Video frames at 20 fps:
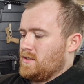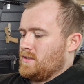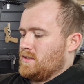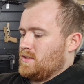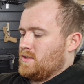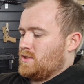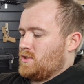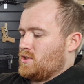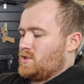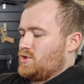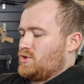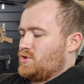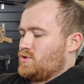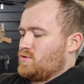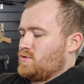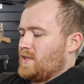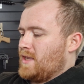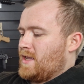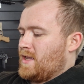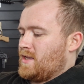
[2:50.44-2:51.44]
So you do
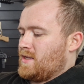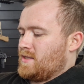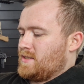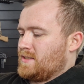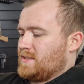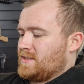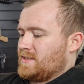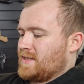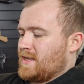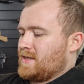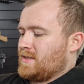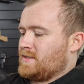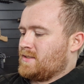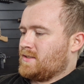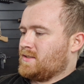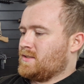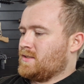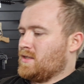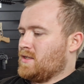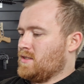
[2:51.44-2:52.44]
get a
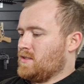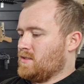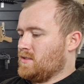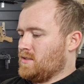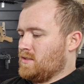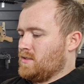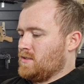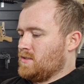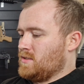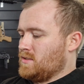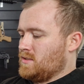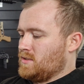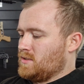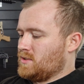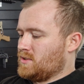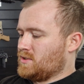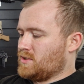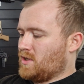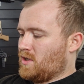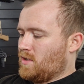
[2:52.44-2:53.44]
standard
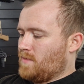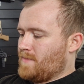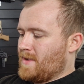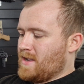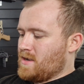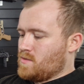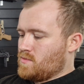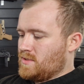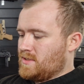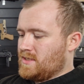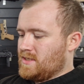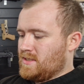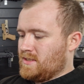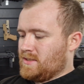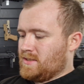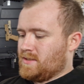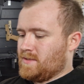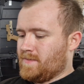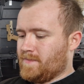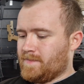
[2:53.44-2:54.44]
style mag with this.